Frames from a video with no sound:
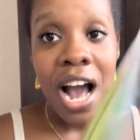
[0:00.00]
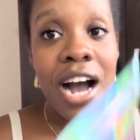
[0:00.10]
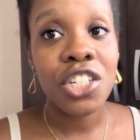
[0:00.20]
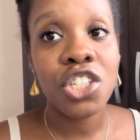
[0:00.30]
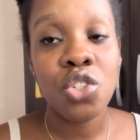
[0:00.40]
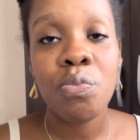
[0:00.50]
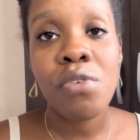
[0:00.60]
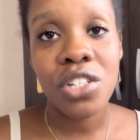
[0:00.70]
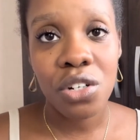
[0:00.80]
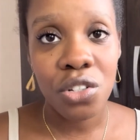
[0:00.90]
and she's do
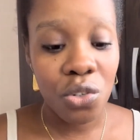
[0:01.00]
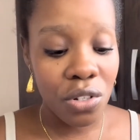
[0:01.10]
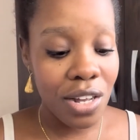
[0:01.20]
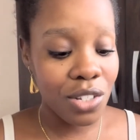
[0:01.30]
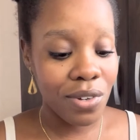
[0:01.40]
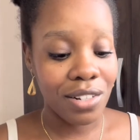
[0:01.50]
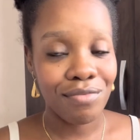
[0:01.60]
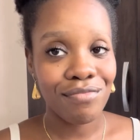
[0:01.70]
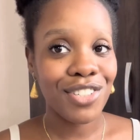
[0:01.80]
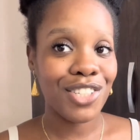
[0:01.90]
press on toes as well.
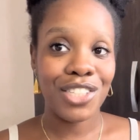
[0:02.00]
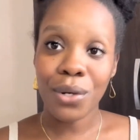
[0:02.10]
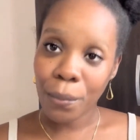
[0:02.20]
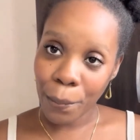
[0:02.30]
So